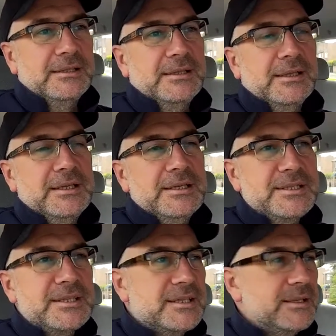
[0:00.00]
And
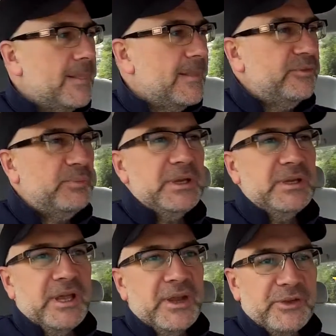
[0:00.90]
it's been
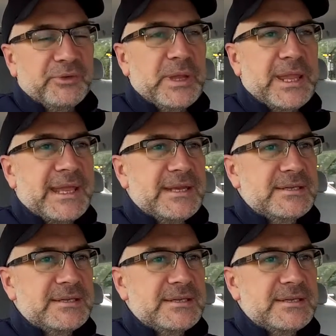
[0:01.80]
a nice weekend.